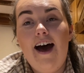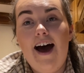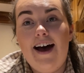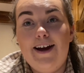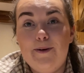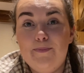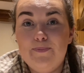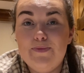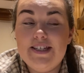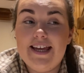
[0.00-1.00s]

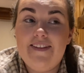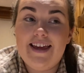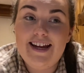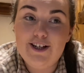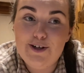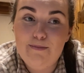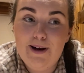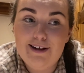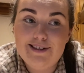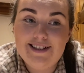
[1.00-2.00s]
to get the kitchen
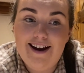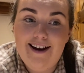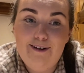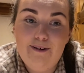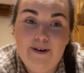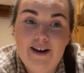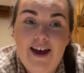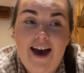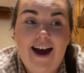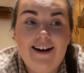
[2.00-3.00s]
planned out
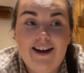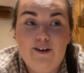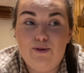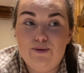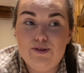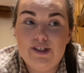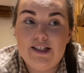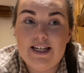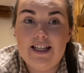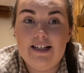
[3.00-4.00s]
and get it
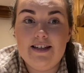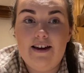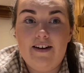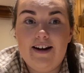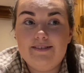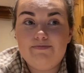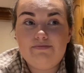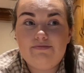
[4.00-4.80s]
ordered and things like that.